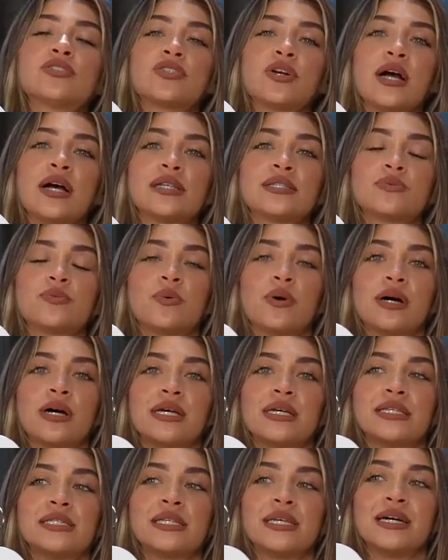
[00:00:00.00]
dress
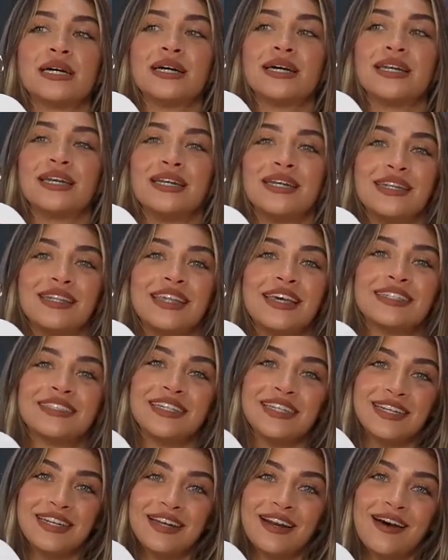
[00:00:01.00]
they
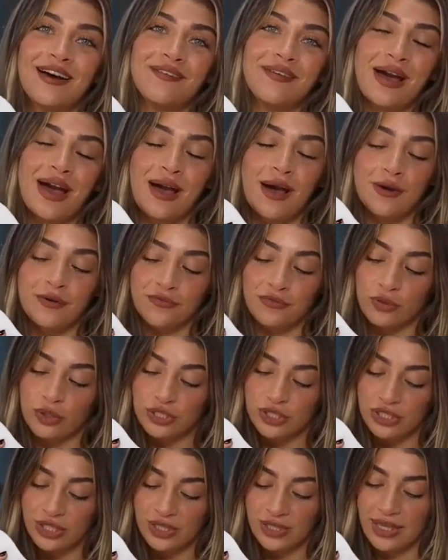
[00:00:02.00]
didn't
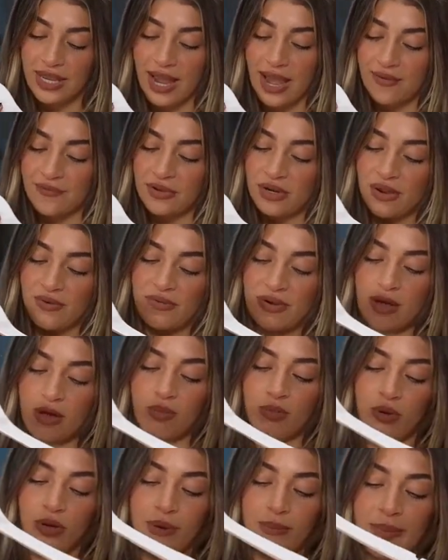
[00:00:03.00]
unfortunately have it
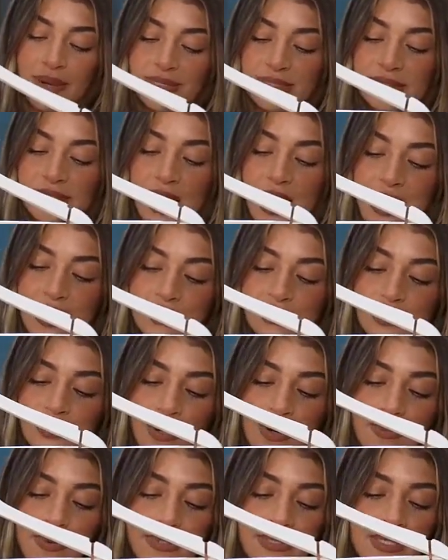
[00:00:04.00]
available in my size, so
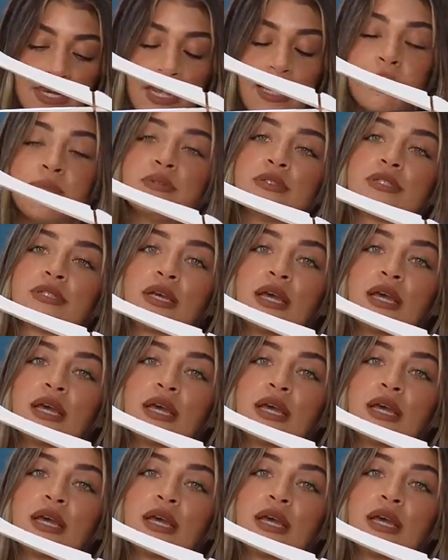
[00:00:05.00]
I wasn't able to